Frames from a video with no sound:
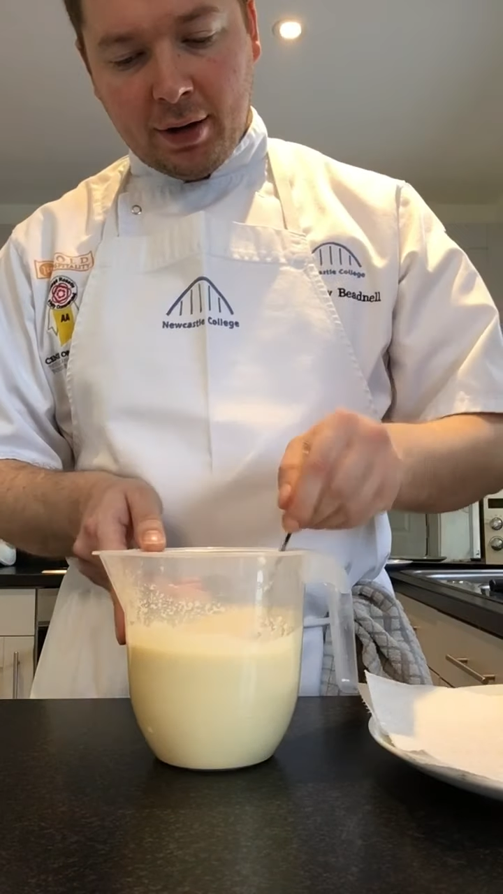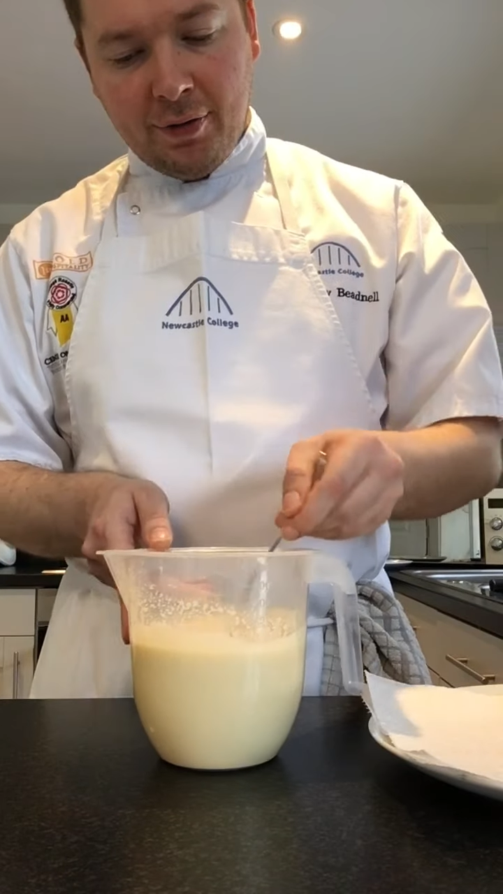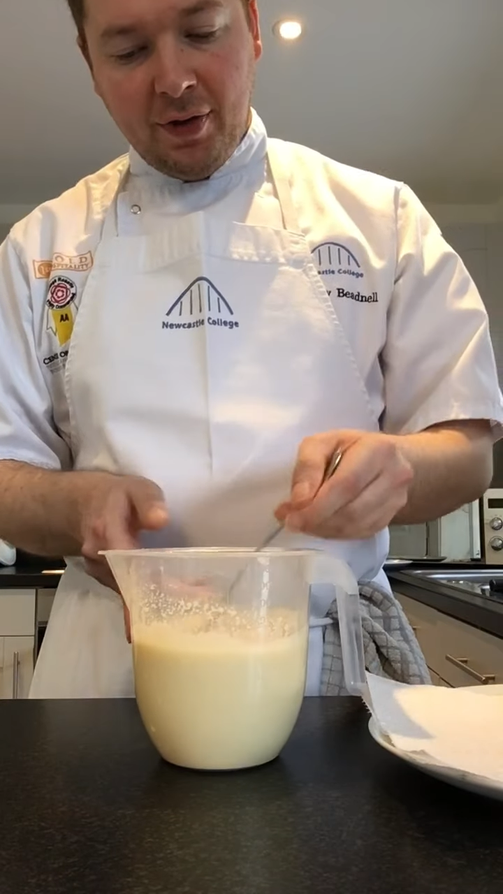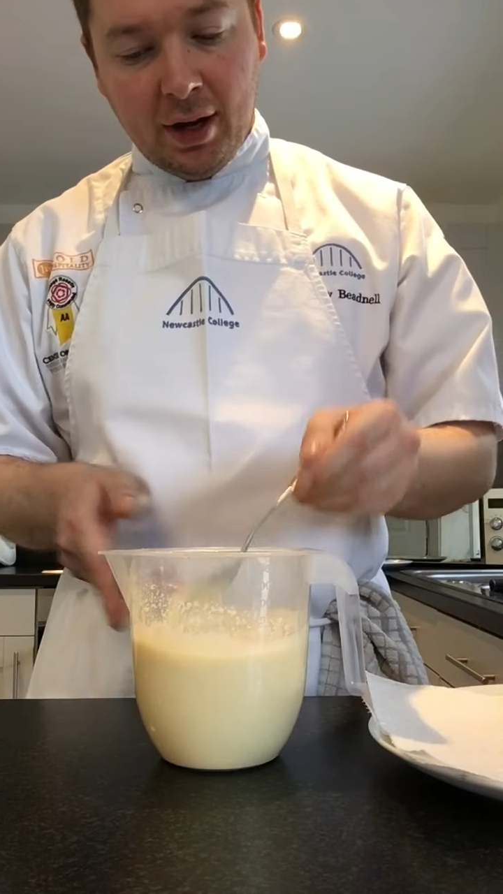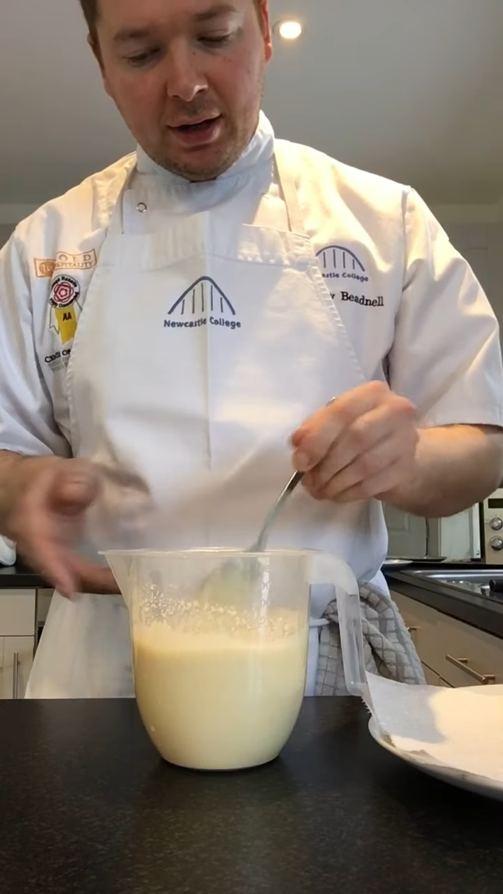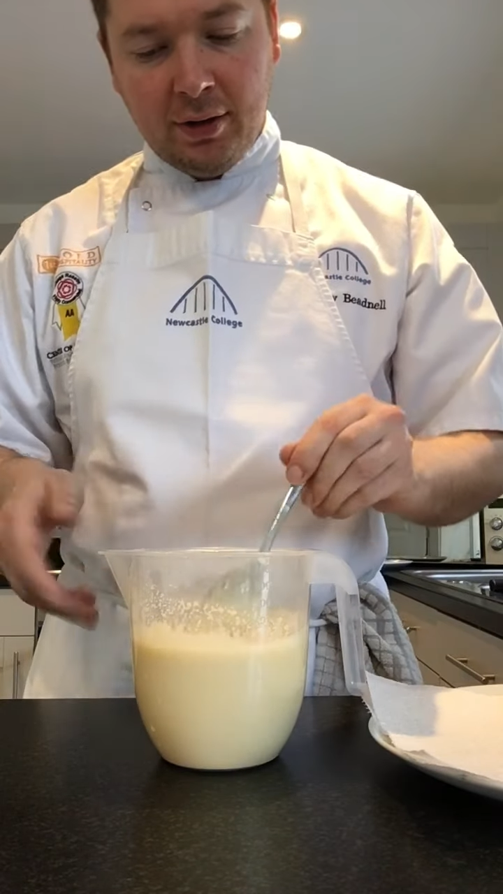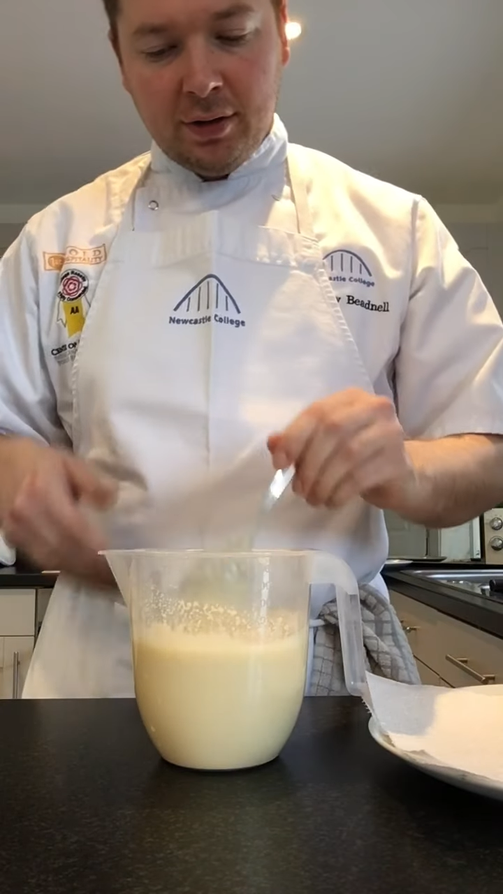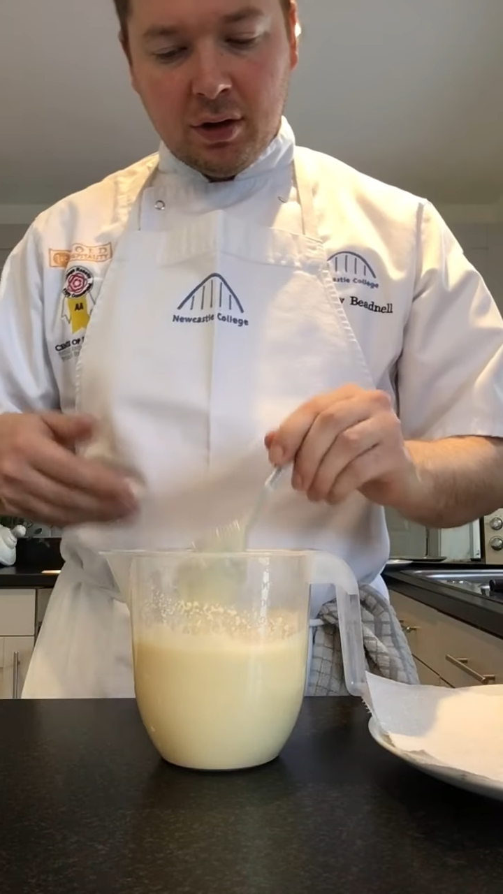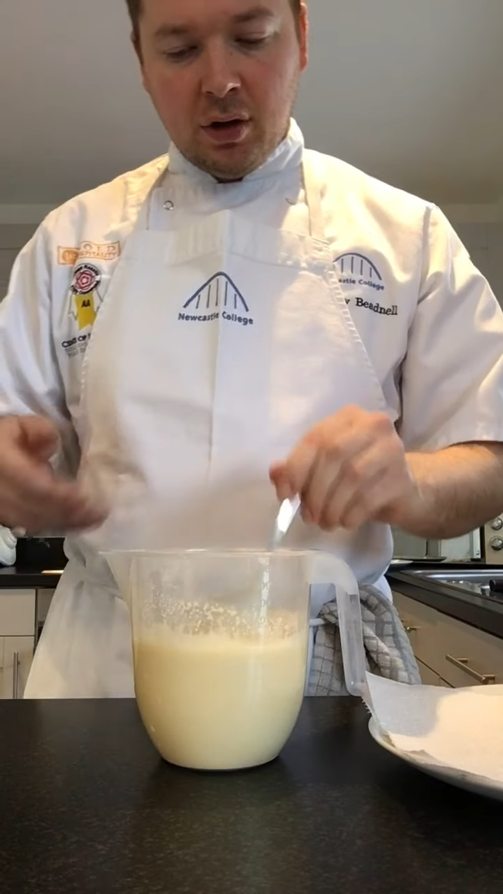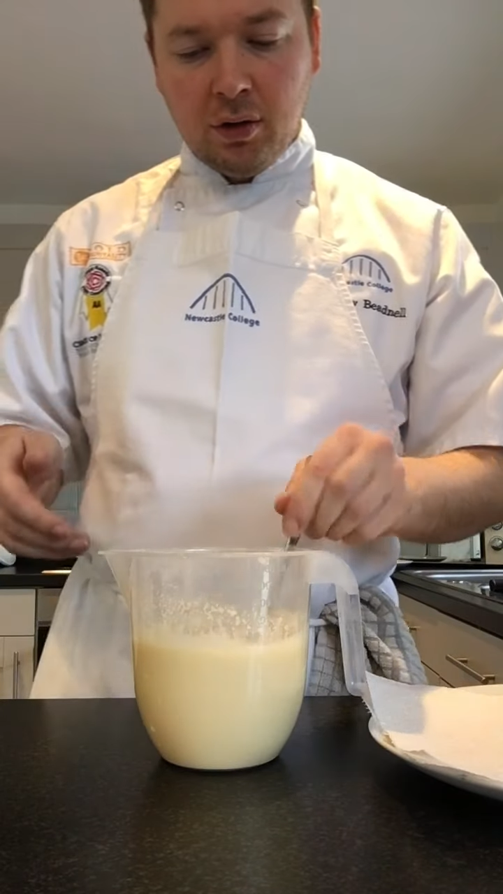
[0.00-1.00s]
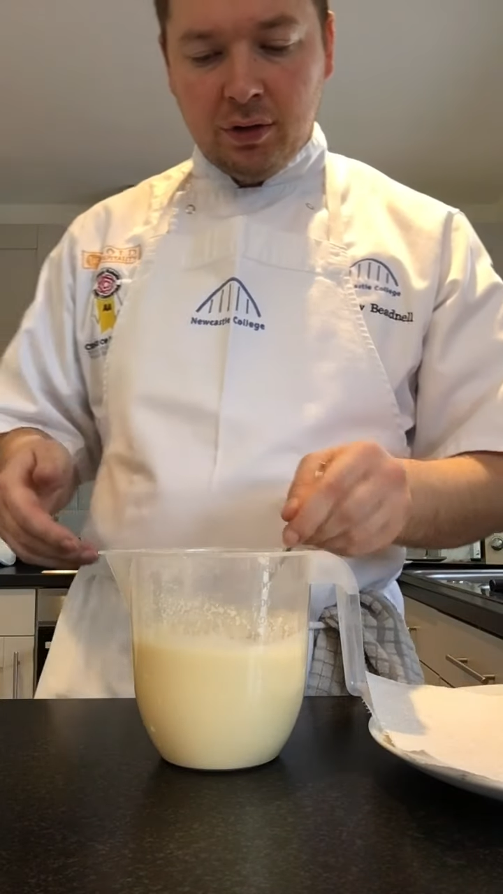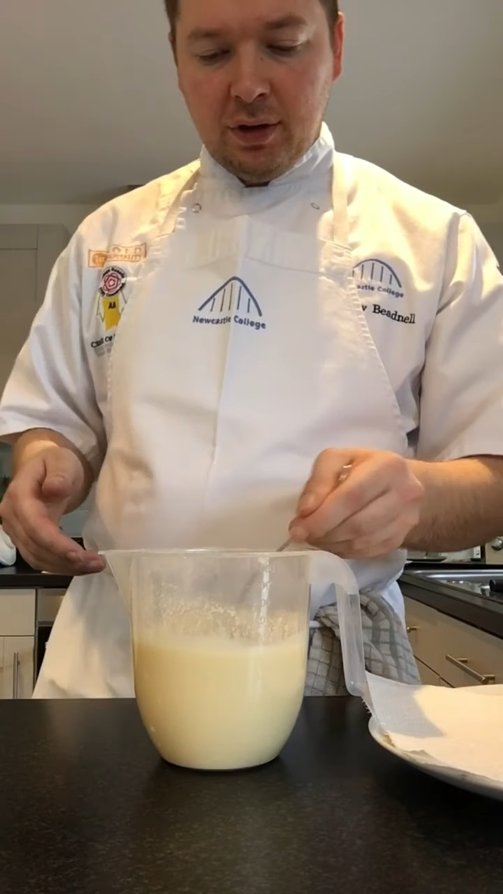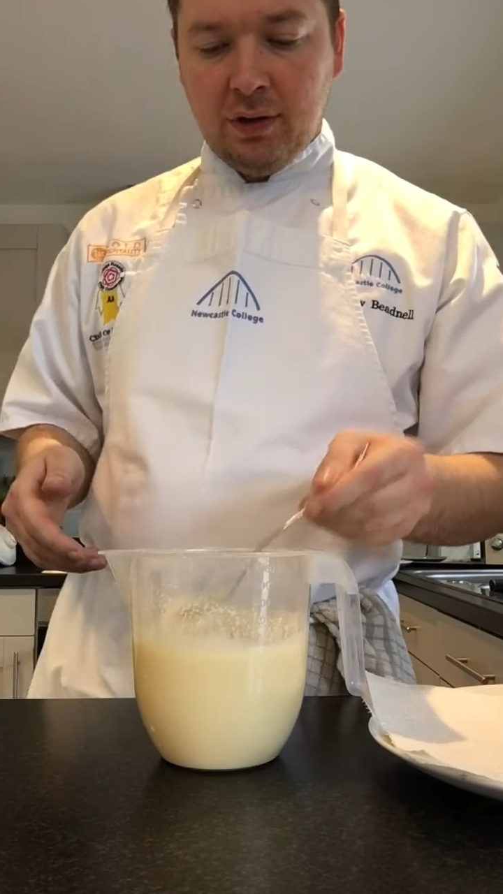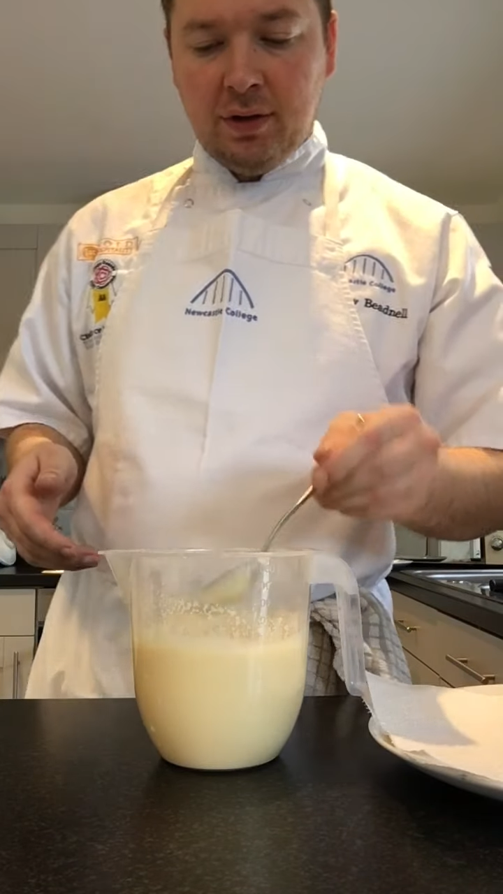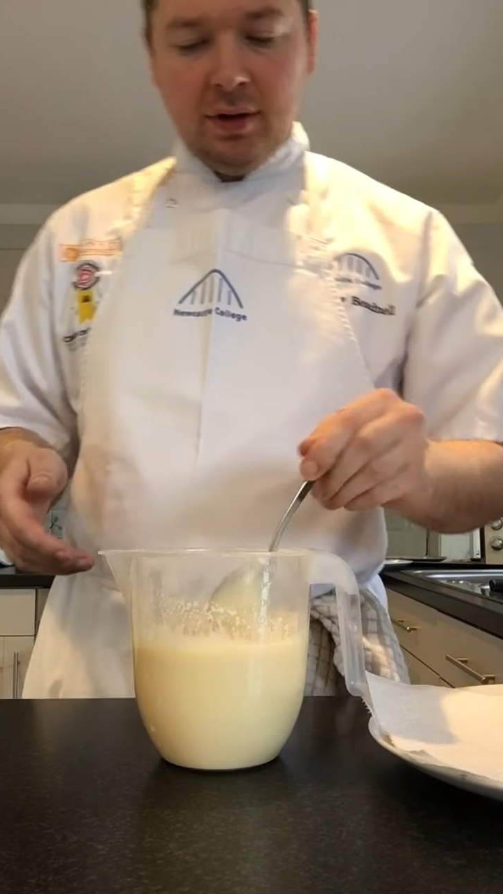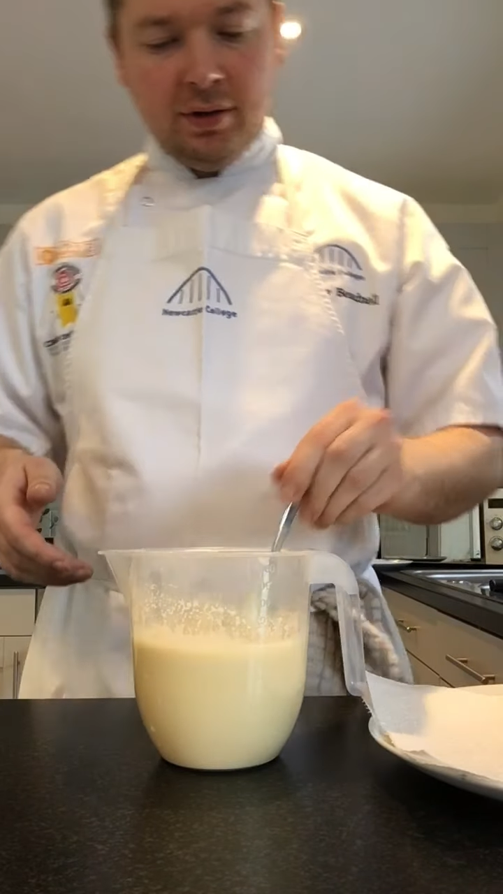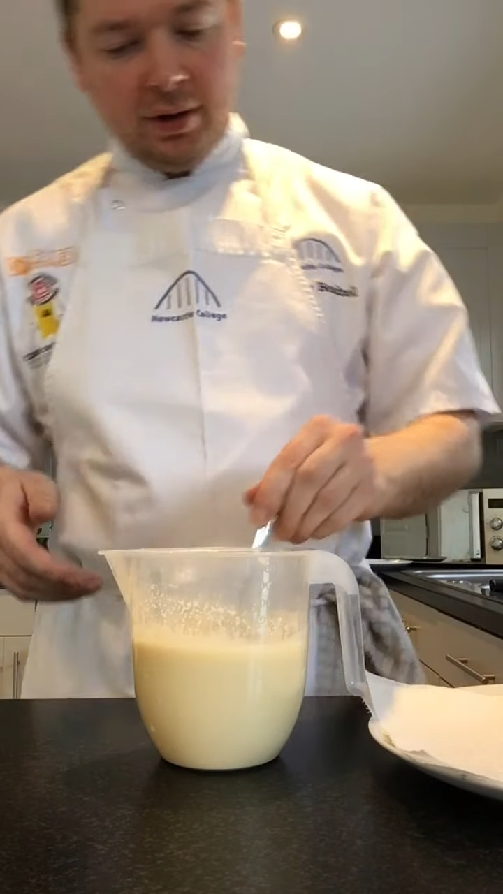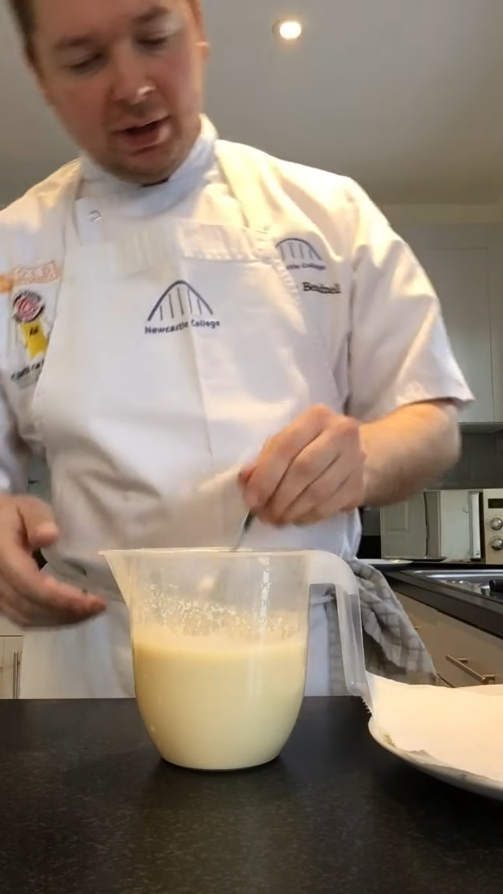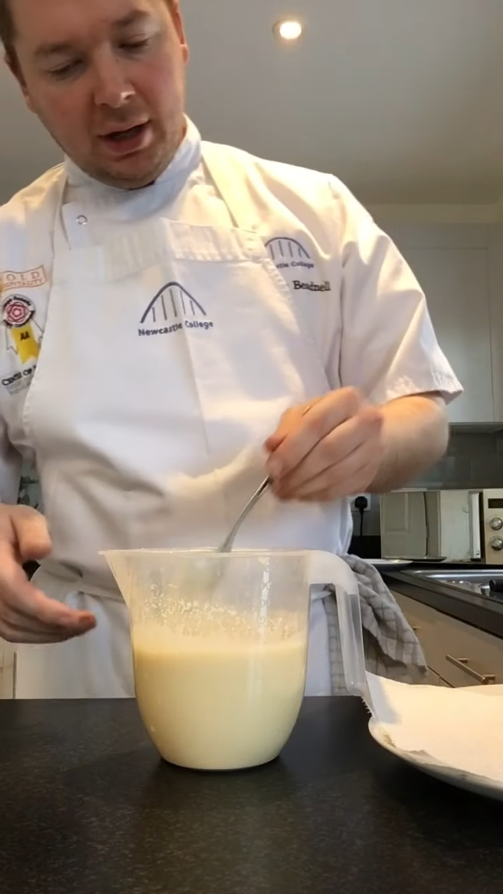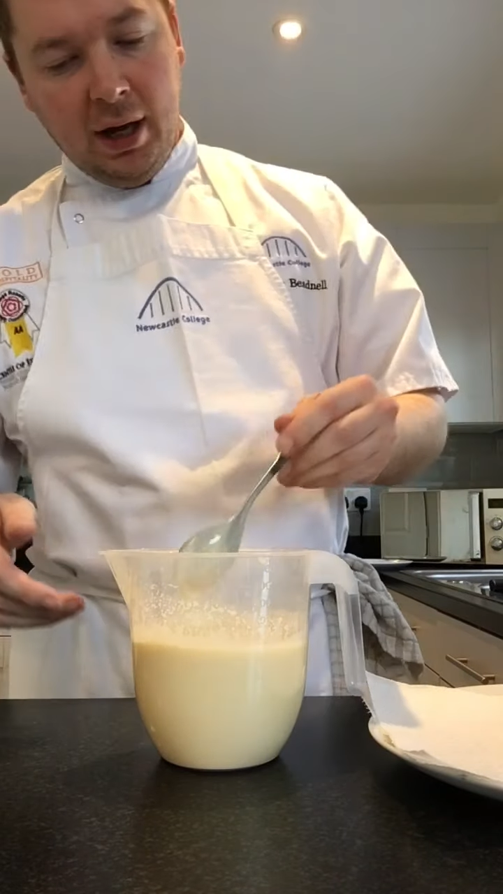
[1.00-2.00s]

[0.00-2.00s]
thickness and consistency.